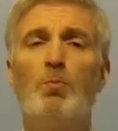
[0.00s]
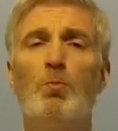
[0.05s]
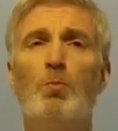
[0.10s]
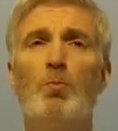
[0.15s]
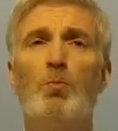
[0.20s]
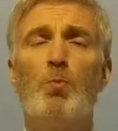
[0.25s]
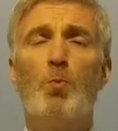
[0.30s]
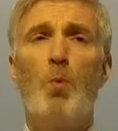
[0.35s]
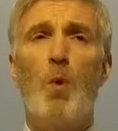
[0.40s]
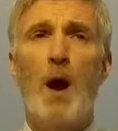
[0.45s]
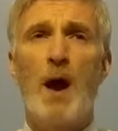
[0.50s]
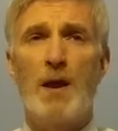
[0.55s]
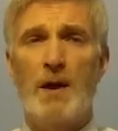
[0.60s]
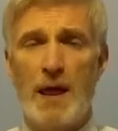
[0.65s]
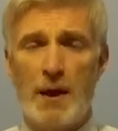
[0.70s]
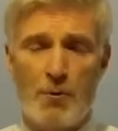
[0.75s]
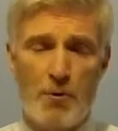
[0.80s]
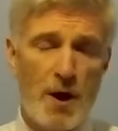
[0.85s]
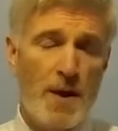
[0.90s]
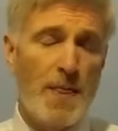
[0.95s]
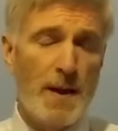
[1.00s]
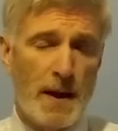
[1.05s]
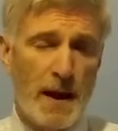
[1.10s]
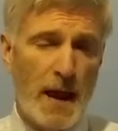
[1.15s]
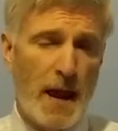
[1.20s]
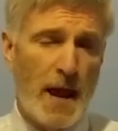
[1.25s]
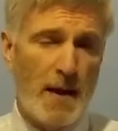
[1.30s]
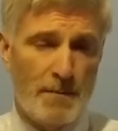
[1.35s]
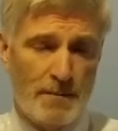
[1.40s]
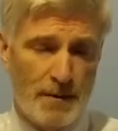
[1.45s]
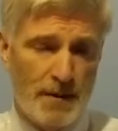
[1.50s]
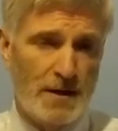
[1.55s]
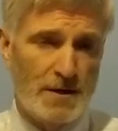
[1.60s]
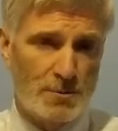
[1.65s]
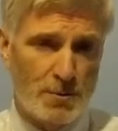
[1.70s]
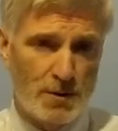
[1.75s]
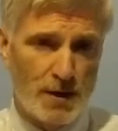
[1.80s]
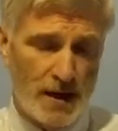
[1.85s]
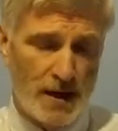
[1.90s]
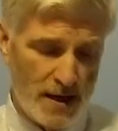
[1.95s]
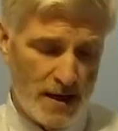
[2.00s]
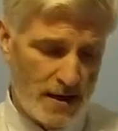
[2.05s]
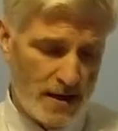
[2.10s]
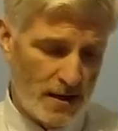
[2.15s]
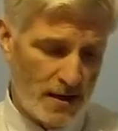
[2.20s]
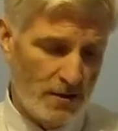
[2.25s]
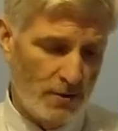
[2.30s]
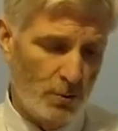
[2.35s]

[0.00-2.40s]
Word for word: when they were in the camp, here's what they needed.